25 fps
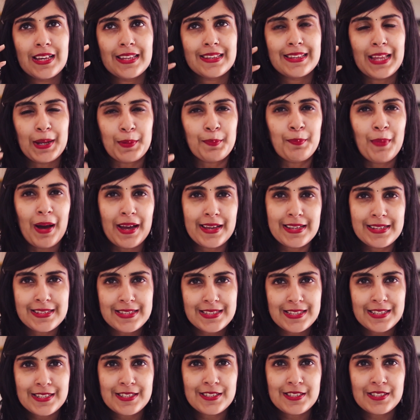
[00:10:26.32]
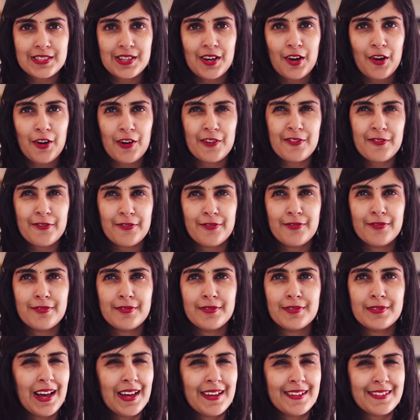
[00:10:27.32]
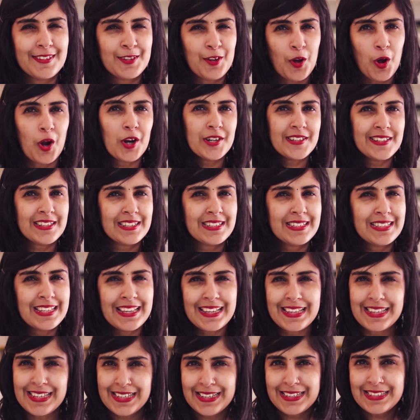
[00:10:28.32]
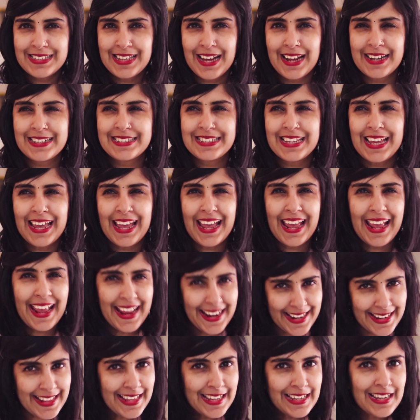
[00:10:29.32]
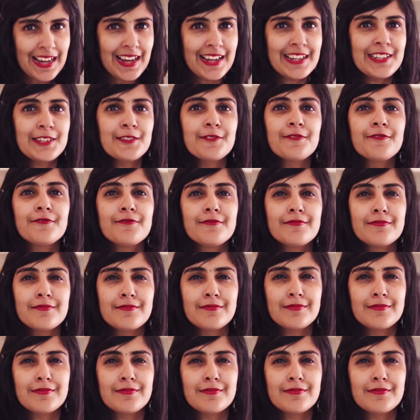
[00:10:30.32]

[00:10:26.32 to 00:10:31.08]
that mindset of not thinking that any kind of